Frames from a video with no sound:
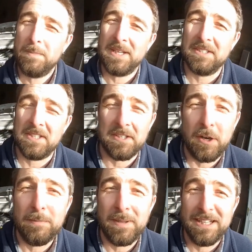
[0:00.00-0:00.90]
because it's
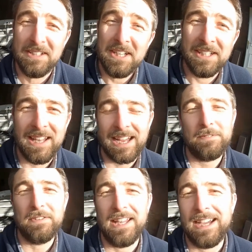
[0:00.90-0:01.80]
all been
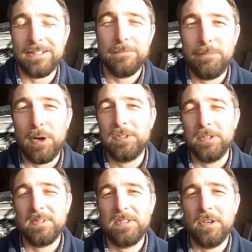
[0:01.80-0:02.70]
like for like bolt
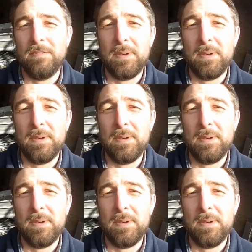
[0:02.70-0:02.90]
up stuff.